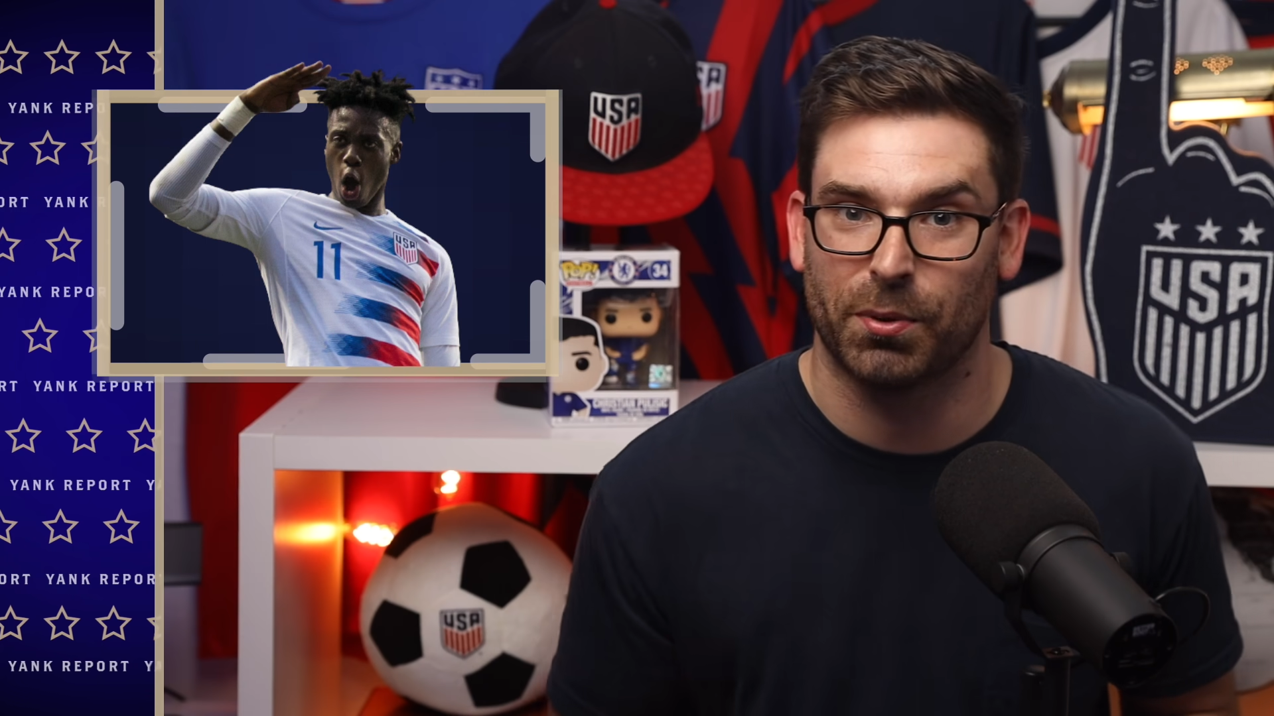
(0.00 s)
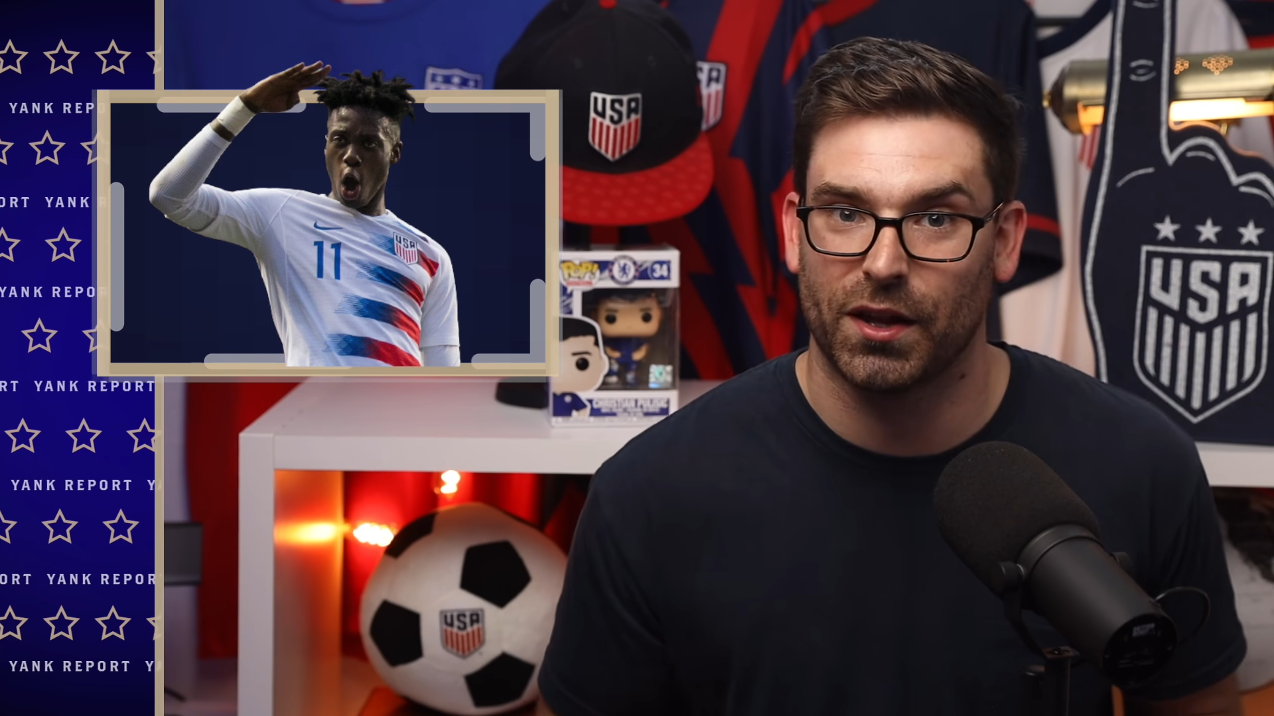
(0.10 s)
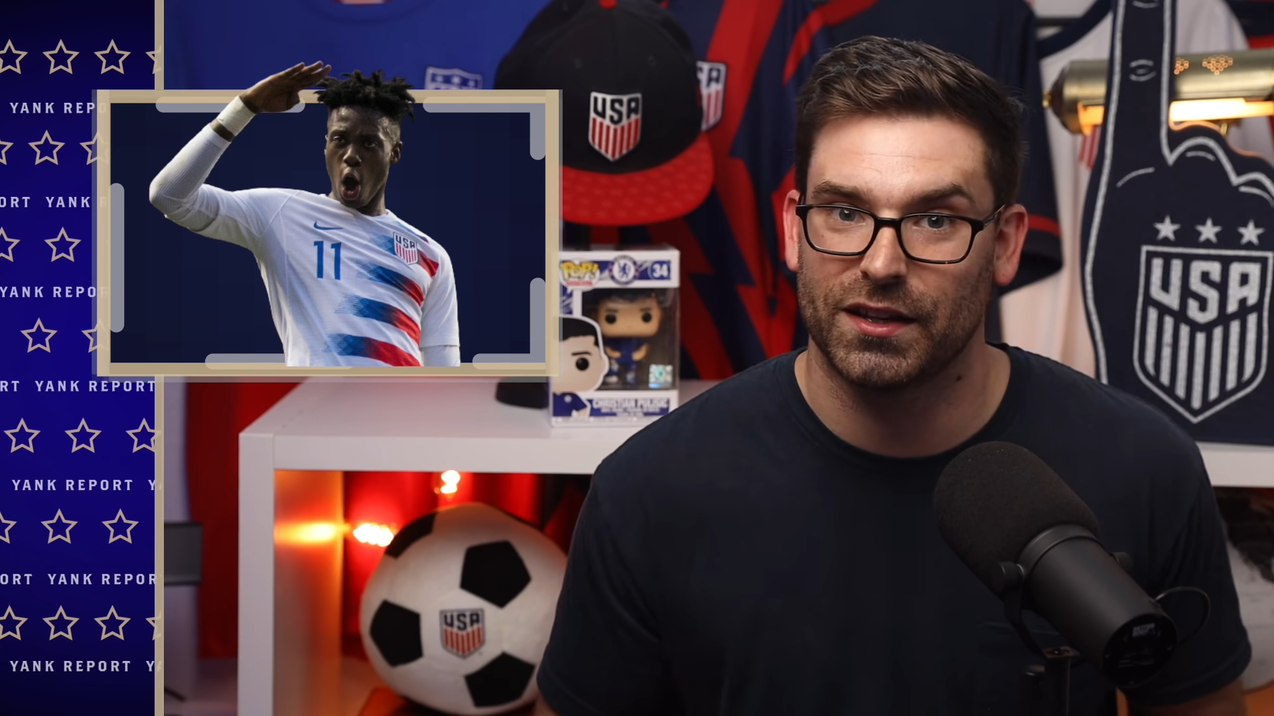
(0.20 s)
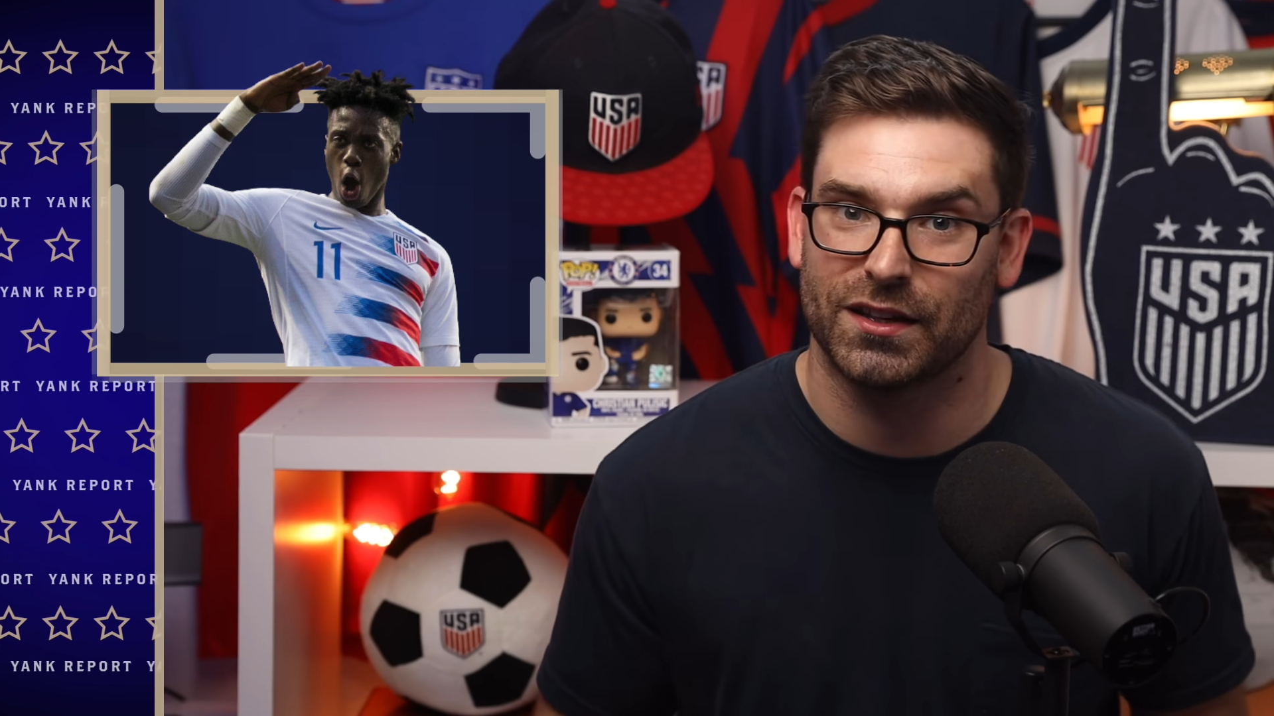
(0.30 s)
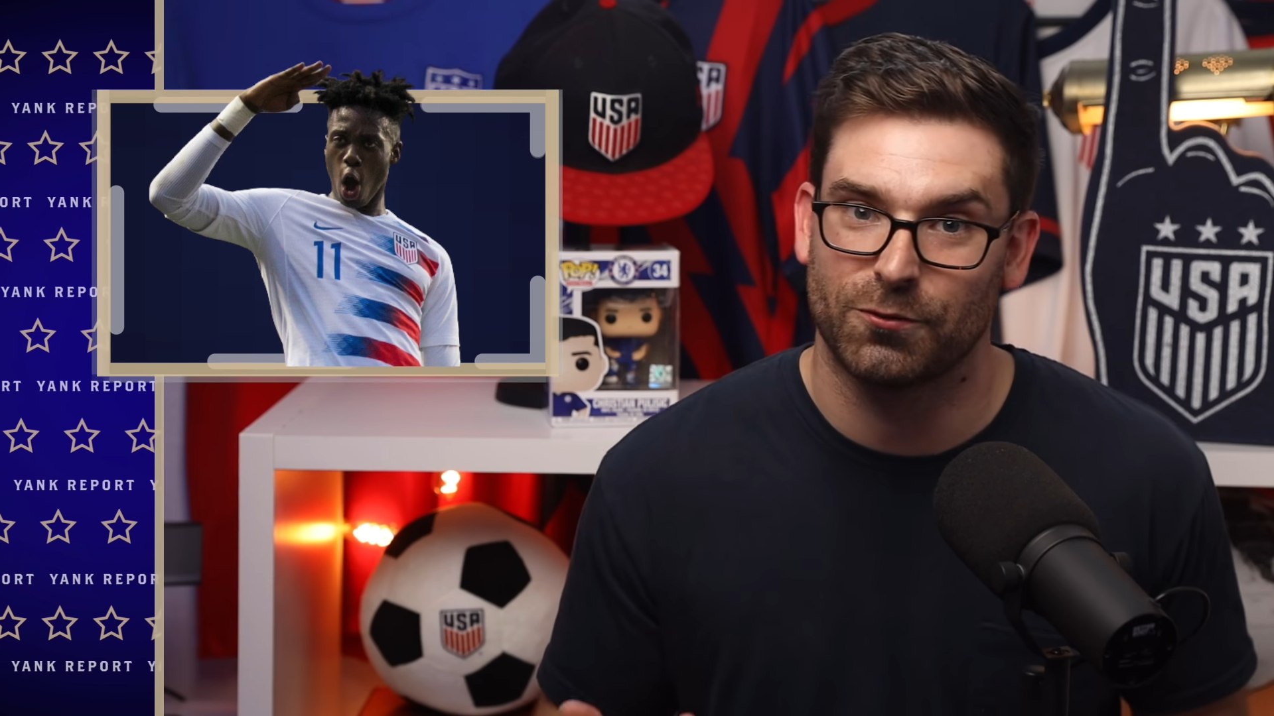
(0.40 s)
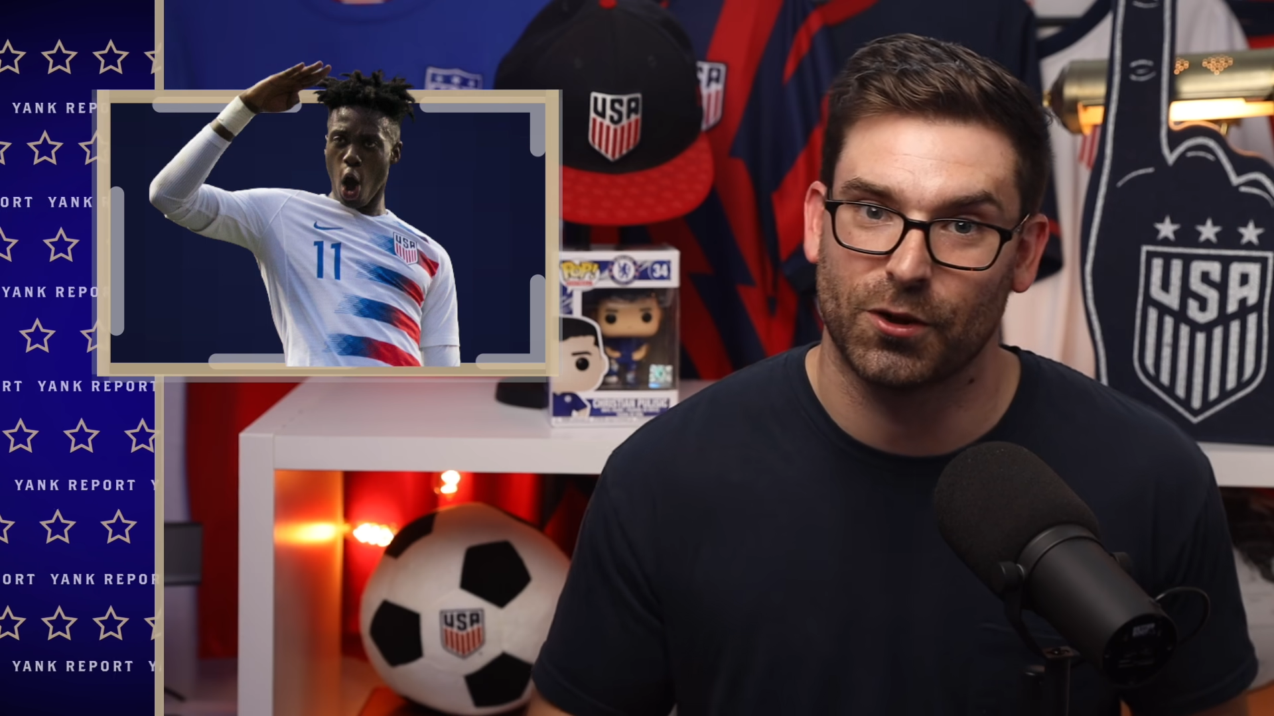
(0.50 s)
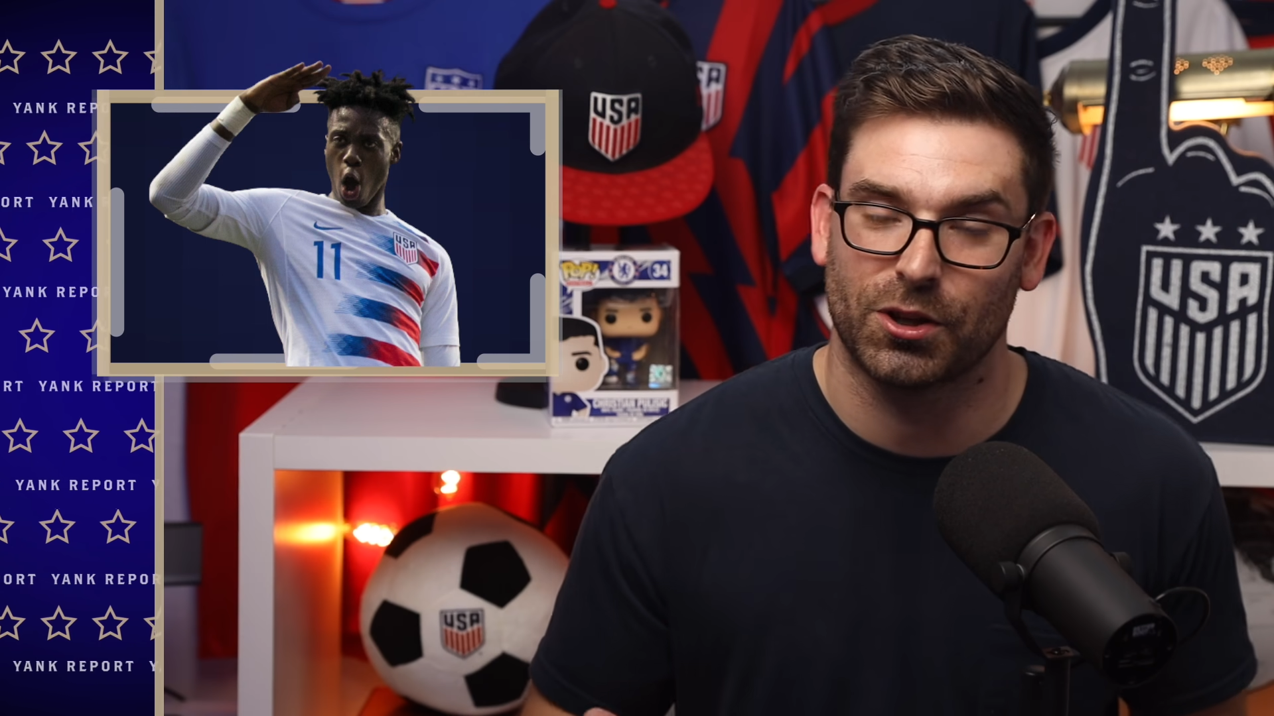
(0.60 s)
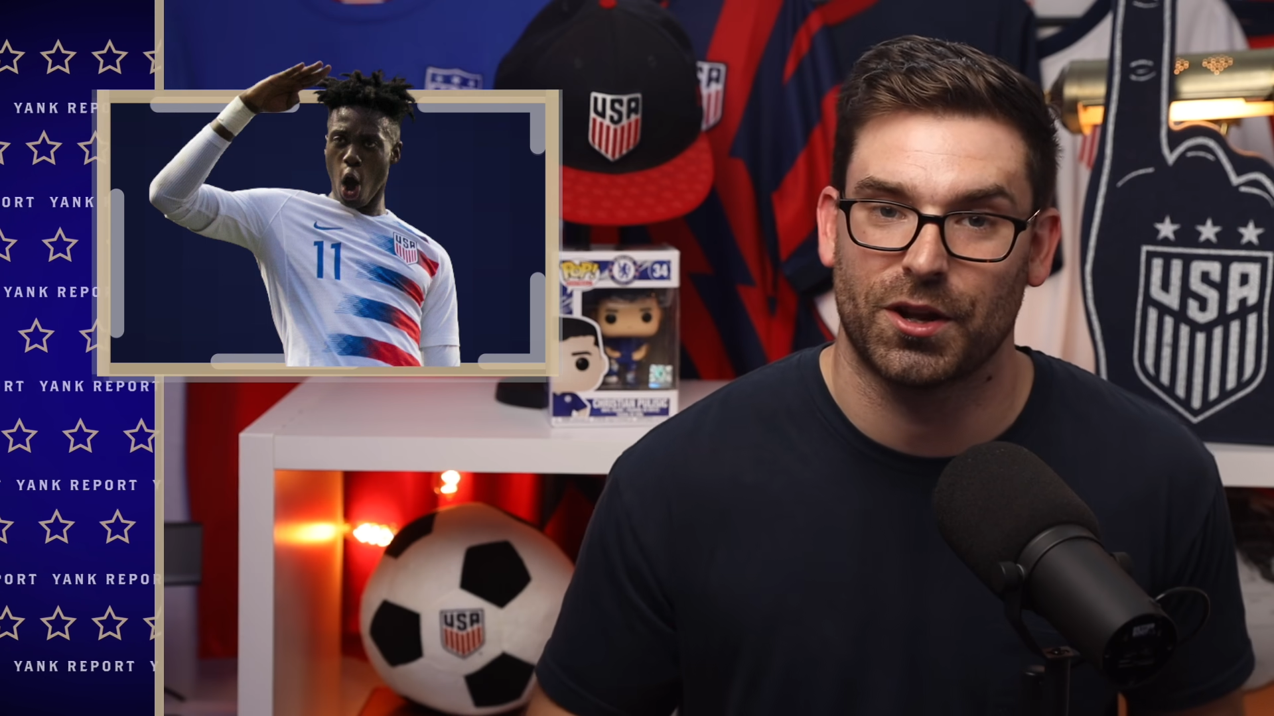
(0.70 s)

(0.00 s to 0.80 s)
play and fill